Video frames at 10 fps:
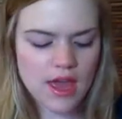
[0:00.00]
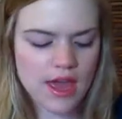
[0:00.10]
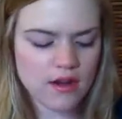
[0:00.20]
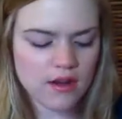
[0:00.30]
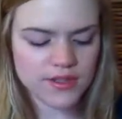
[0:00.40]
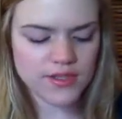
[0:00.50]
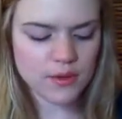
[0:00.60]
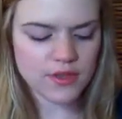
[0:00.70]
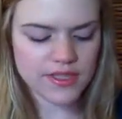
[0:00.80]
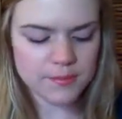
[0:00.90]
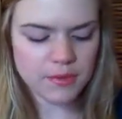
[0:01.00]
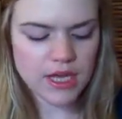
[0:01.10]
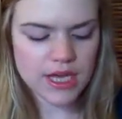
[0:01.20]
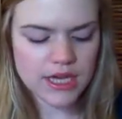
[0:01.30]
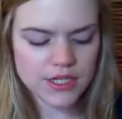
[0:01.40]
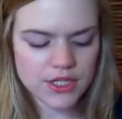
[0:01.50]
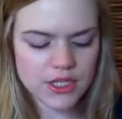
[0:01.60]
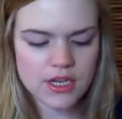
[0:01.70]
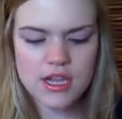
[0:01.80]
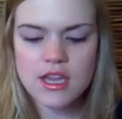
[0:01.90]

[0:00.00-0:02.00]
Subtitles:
And also this blush